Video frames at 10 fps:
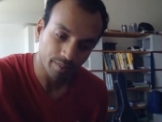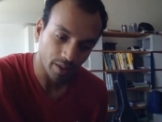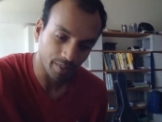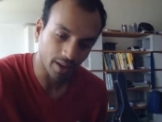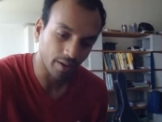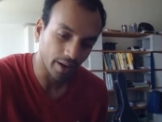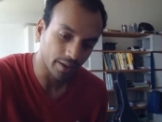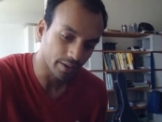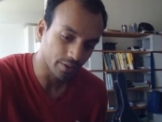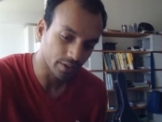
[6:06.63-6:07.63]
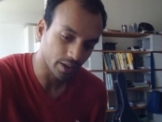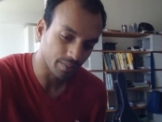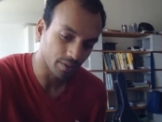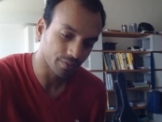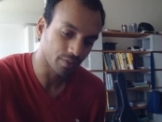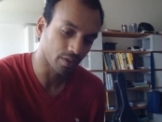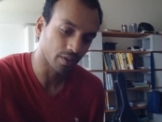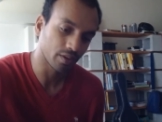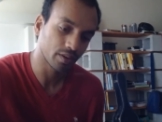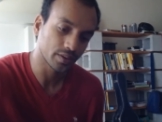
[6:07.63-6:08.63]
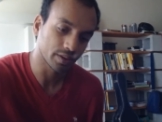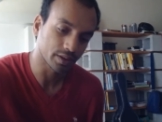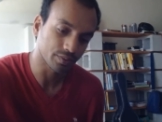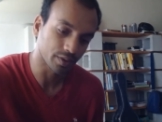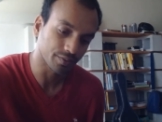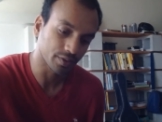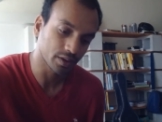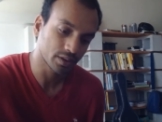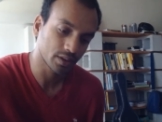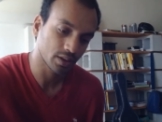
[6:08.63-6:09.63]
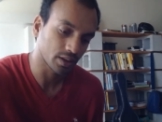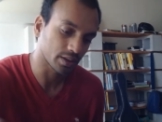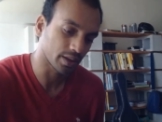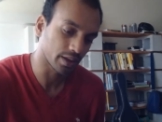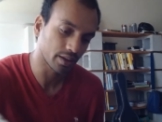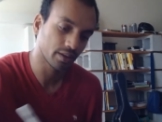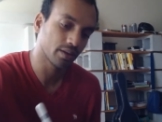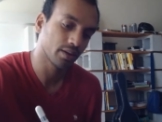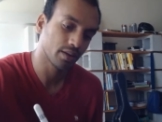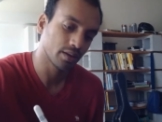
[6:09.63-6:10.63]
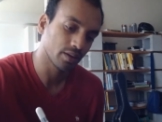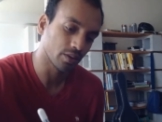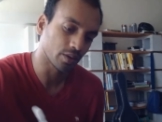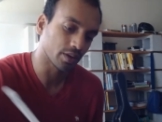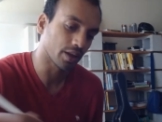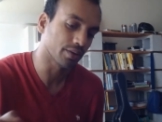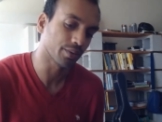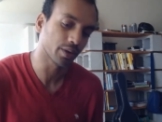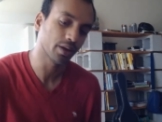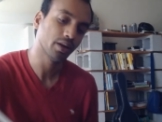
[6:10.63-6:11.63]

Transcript: maybe I'll write the truth table for this one first and then go to the other one